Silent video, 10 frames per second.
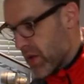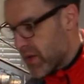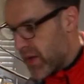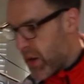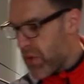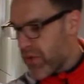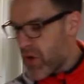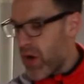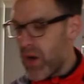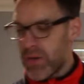So now we've
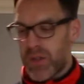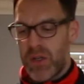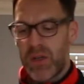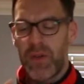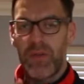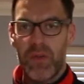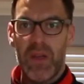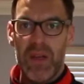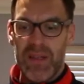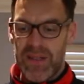got
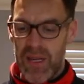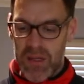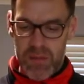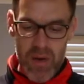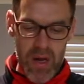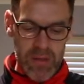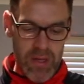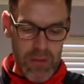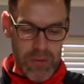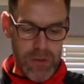tinned
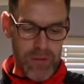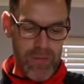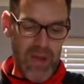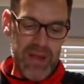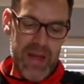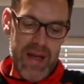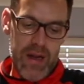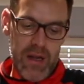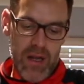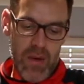tomatoes, and they're
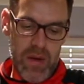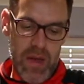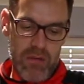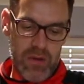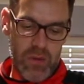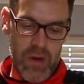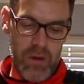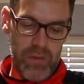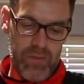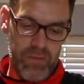going to go in there as
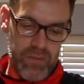well.